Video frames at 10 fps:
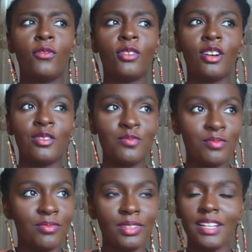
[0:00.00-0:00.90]

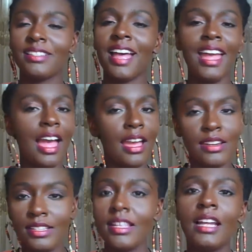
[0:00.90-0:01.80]
from, because I
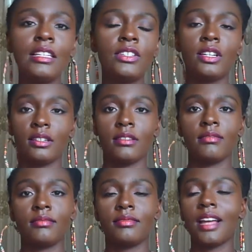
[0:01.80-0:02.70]
understand the struggle.
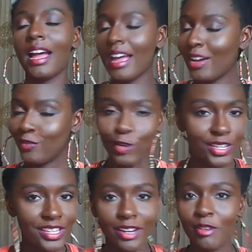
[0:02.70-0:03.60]
I have
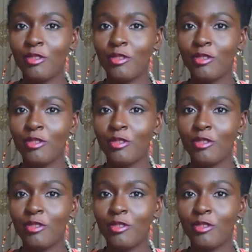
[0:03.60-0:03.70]
4C hair